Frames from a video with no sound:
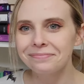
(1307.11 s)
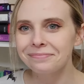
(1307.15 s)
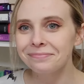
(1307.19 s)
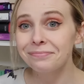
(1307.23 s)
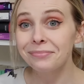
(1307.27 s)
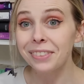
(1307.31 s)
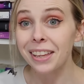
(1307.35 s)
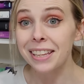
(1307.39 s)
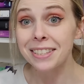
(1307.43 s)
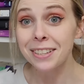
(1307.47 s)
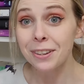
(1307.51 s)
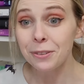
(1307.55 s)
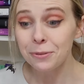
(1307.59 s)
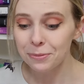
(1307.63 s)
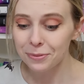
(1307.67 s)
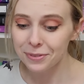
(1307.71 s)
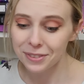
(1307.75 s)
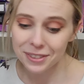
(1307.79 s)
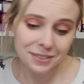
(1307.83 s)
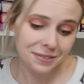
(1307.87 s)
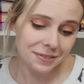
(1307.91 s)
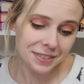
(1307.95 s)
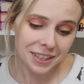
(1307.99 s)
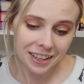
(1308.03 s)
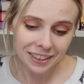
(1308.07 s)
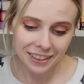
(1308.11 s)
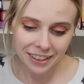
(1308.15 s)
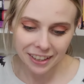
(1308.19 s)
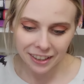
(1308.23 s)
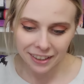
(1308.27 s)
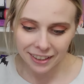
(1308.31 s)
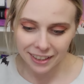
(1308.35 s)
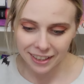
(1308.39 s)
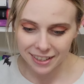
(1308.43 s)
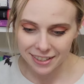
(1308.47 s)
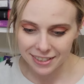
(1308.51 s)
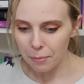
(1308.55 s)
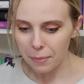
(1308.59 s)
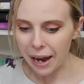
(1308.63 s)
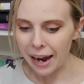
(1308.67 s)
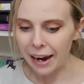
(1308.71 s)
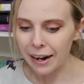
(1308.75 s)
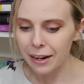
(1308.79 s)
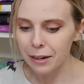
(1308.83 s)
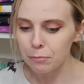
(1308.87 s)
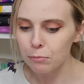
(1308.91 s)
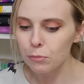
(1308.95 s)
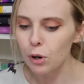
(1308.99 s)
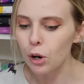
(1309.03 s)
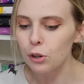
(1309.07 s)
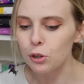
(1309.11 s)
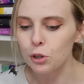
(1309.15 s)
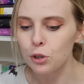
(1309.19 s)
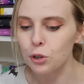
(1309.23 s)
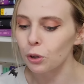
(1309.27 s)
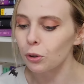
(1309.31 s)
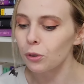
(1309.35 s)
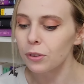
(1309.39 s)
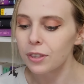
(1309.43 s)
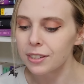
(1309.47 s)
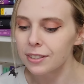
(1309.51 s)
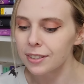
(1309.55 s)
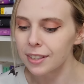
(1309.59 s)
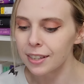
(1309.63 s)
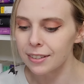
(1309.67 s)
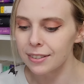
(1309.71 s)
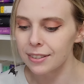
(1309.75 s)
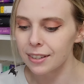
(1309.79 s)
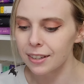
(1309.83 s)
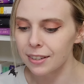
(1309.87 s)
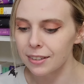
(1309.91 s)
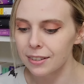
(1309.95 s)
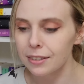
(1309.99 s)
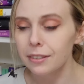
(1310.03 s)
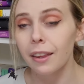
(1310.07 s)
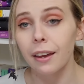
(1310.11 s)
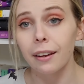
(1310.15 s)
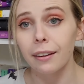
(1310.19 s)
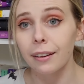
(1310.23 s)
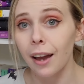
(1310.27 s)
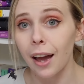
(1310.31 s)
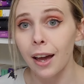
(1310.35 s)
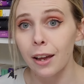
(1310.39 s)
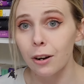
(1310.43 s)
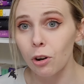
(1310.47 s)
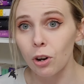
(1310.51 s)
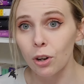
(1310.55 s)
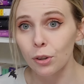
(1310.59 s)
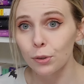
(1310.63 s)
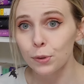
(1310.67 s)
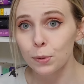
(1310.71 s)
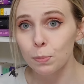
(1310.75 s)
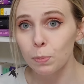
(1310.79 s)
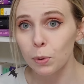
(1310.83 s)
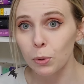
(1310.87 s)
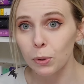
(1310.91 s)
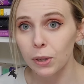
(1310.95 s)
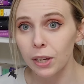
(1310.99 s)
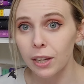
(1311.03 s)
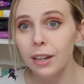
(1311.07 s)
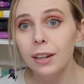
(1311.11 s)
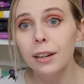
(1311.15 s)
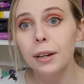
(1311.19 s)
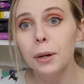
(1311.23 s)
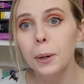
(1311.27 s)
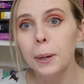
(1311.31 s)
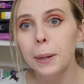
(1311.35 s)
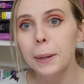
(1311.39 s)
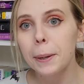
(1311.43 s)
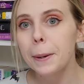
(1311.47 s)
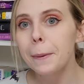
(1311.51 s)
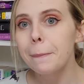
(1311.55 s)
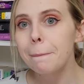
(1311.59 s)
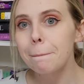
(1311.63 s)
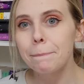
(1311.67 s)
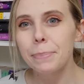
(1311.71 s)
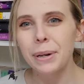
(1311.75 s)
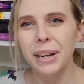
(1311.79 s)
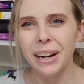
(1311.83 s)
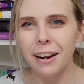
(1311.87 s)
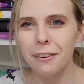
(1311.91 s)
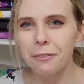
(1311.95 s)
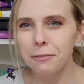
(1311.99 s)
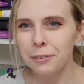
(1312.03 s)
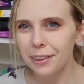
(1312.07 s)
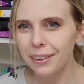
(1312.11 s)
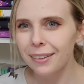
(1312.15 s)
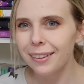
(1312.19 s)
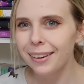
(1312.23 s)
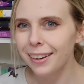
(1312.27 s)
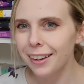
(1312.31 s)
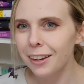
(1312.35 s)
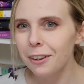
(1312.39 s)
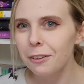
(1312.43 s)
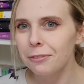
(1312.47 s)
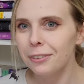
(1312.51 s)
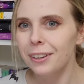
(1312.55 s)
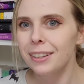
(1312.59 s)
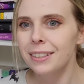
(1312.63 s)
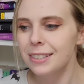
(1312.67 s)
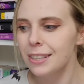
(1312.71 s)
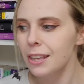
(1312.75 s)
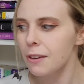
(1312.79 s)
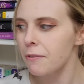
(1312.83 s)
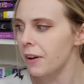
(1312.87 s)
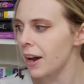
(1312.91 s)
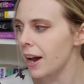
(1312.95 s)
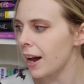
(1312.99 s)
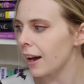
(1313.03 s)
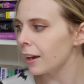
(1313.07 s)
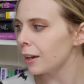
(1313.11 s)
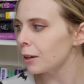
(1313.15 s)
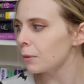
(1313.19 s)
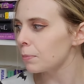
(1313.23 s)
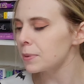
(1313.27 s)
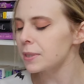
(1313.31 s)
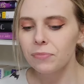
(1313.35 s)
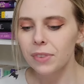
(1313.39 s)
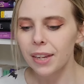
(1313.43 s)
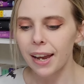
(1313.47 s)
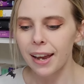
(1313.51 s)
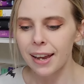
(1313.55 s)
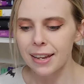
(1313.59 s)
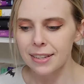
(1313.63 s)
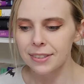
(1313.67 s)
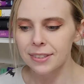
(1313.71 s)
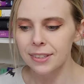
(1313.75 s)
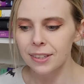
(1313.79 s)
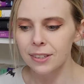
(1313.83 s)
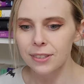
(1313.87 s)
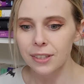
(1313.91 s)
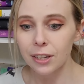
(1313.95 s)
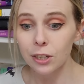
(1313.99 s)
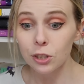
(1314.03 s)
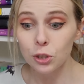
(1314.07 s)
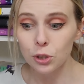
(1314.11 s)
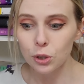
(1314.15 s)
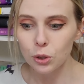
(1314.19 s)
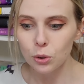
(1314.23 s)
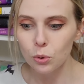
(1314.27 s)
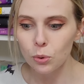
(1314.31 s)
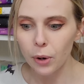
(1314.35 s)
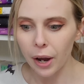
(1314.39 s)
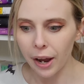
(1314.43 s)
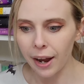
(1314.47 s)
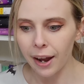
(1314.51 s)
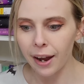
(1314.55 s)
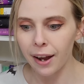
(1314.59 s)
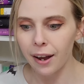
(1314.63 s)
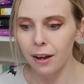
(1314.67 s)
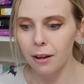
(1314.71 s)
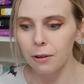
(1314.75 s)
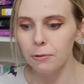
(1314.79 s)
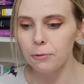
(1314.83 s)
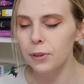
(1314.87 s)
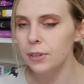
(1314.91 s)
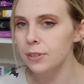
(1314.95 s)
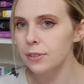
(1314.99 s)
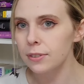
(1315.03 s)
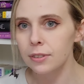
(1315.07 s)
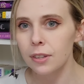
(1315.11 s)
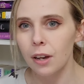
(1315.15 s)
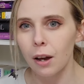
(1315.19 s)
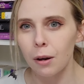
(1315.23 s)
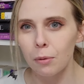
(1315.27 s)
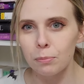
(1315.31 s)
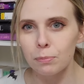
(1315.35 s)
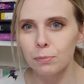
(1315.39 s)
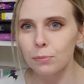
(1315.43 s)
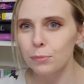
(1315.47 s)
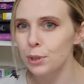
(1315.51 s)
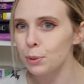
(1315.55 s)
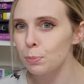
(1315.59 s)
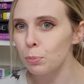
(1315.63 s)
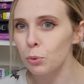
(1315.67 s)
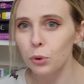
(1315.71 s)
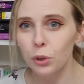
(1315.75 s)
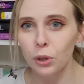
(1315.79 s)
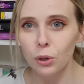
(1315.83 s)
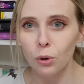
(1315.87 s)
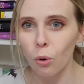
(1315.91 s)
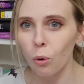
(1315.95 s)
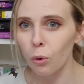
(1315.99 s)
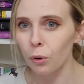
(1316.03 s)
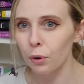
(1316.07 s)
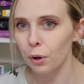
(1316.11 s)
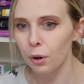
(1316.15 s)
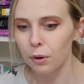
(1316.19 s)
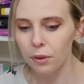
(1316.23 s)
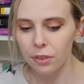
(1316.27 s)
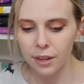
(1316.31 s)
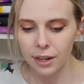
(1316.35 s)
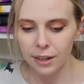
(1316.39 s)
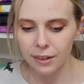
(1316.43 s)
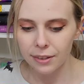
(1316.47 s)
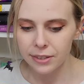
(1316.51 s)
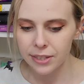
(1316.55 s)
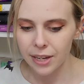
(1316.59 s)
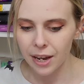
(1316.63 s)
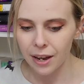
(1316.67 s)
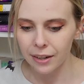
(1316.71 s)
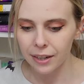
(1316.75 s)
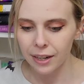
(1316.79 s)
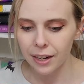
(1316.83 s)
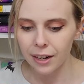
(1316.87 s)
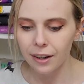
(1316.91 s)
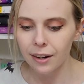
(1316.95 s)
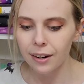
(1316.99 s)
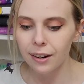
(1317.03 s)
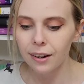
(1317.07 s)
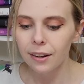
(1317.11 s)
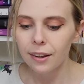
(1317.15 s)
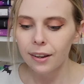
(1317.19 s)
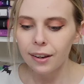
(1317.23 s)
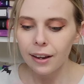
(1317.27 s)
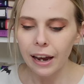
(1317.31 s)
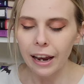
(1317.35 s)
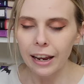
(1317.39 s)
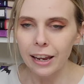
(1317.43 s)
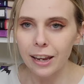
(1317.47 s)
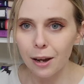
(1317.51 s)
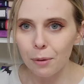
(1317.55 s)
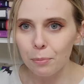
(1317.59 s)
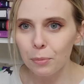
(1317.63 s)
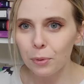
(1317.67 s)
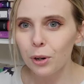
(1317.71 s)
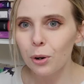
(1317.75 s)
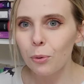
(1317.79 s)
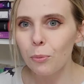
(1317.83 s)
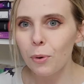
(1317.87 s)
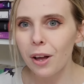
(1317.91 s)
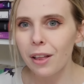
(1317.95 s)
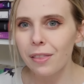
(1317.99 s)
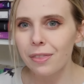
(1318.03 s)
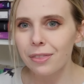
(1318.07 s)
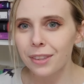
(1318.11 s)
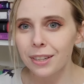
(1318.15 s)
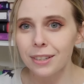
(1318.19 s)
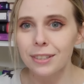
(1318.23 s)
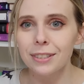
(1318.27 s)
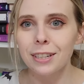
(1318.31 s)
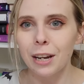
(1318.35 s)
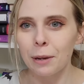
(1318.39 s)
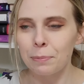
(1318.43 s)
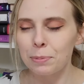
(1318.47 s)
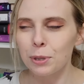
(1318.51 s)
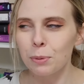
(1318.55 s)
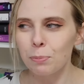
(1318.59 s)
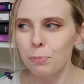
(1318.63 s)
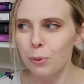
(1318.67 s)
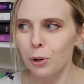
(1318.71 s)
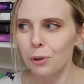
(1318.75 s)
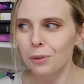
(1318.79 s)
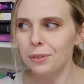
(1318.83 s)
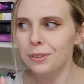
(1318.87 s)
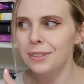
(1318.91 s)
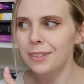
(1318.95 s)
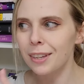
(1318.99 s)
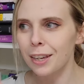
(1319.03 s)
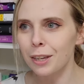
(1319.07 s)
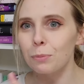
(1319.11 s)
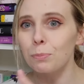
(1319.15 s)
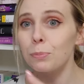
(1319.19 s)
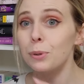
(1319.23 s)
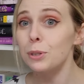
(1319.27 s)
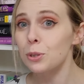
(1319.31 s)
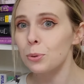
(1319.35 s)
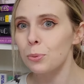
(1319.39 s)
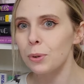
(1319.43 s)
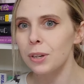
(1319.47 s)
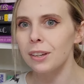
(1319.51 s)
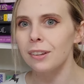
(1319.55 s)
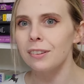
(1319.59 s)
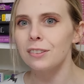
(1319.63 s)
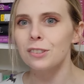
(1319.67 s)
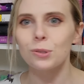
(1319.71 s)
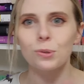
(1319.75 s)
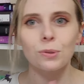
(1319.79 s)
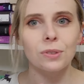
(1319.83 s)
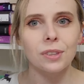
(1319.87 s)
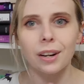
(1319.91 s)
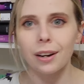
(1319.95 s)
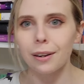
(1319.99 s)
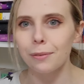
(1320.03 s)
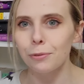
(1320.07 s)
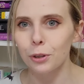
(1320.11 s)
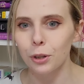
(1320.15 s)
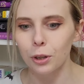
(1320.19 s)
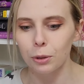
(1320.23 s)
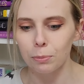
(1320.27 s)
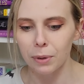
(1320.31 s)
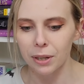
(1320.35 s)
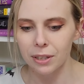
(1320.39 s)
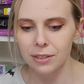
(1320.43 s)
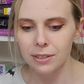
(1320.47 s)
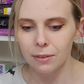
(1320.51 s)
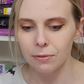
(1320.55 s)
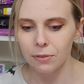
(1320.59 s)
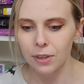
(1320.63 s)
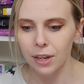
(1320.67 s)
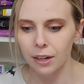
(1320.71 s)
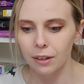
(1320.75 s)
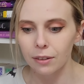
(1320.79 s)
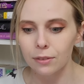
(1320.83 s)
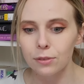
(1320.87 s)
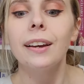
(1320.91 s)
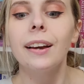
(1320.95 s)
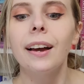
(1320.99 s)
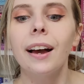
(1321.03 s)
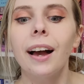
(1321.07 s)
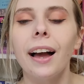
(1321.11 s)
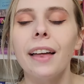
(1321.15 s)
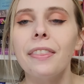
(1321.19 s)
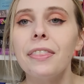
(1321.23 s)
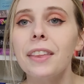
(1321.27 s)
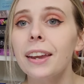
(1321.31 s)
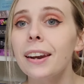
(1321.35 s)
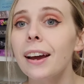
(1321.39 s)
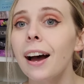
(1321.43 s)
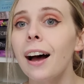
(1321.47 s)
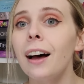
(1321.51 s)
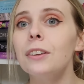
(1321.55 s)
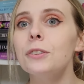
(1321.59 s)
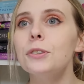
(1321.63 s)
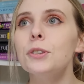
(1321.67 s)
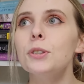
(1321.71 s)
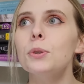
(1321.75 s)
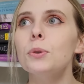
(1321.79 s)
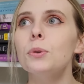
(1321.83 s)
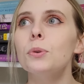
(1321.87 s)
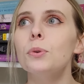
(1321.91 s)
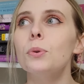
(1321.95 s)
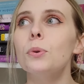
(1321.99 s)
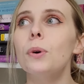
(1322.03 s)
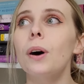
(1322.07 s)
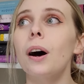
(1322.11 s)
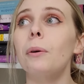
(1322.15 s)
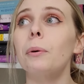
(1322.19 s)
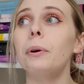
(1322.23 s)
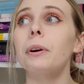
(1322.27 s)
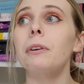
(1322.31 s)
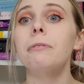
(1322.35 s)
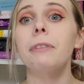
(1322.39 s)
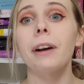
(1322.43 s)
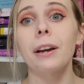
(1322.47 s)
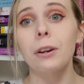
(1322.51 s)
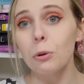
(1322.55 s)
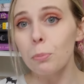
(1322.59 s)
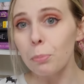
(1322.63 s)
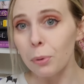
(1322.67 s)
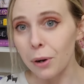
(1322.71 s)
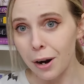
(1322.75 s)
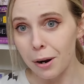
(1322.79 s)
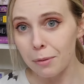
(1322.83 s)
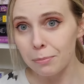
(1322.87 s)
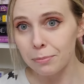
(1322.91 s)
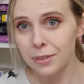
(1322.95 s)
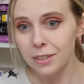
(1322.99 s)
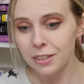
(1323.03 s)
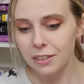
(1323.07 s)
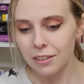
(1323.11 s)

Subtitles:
That sounds hilarious. I'm sure this isn't like at all spooky, but I feel like it fits the vibes. And since I do have some spooky horror things on here, I am going to want these types of books in between so that I have a good mix of things. And then on to our final prompt.